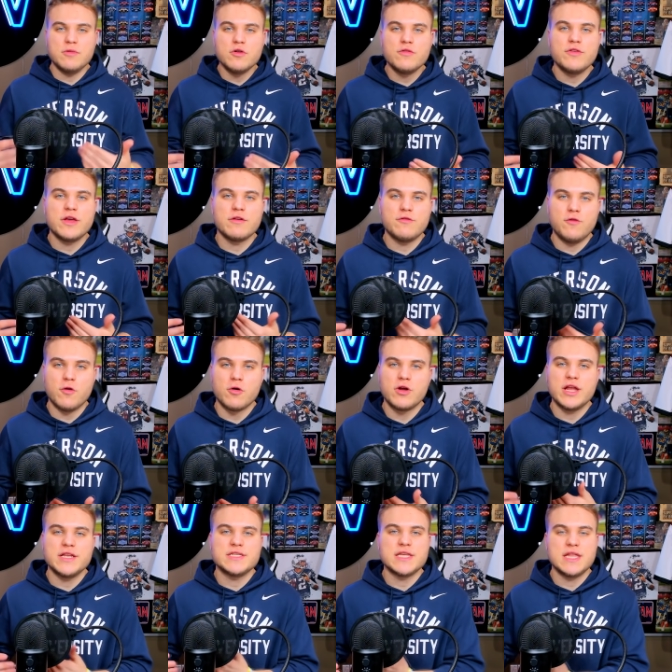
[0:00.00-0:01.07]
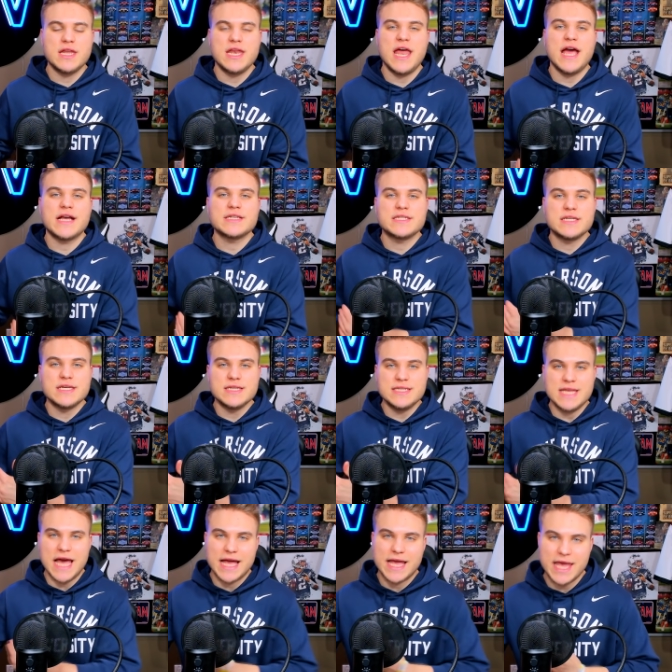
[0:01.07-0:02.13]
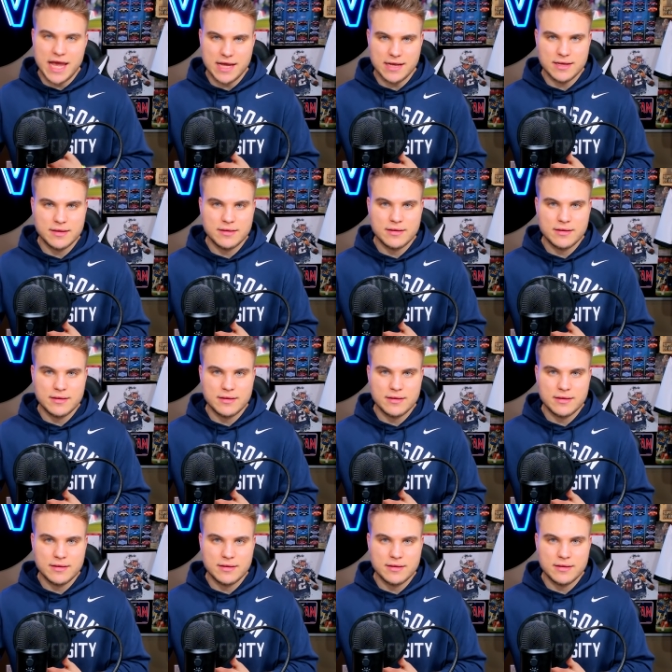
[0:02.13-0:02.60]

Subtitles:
moving forward into the next decade.